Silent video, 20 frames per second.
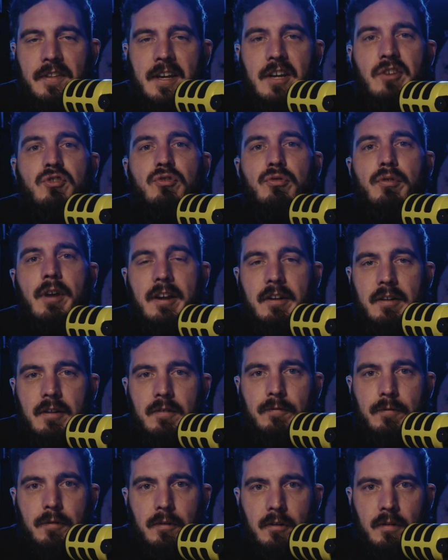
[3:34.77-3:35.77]
They traded
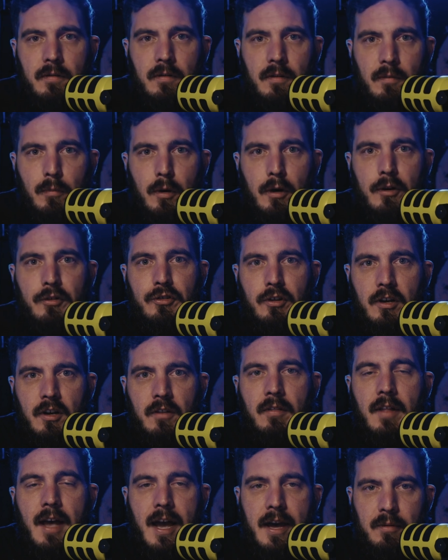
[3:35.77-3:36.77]
for
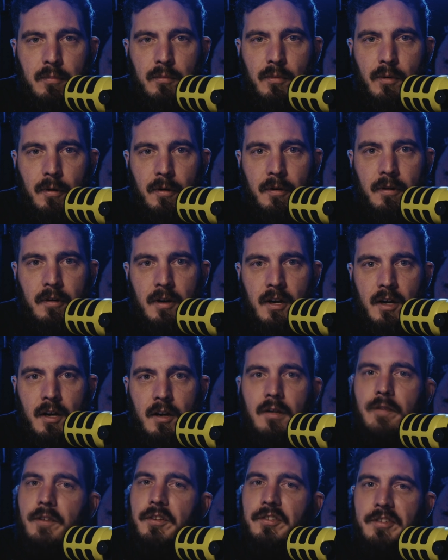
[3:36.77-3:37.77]
Marshawn Lattimore,
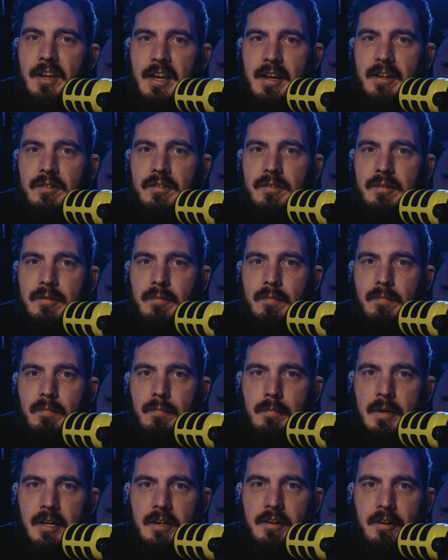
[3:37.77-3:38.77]
the Saints,
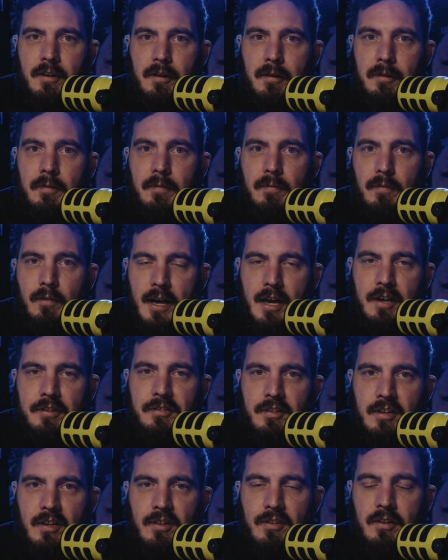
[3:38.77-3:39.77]
mid-year
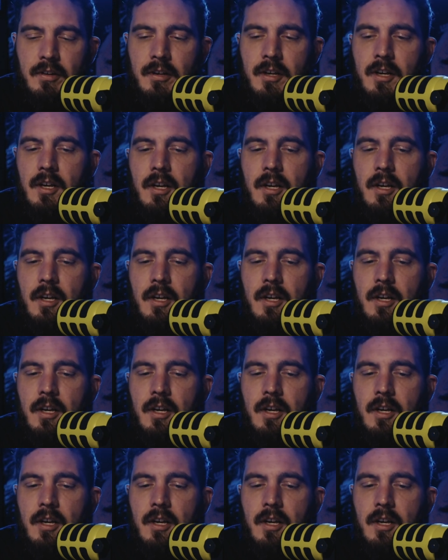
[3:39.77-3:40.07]
last season.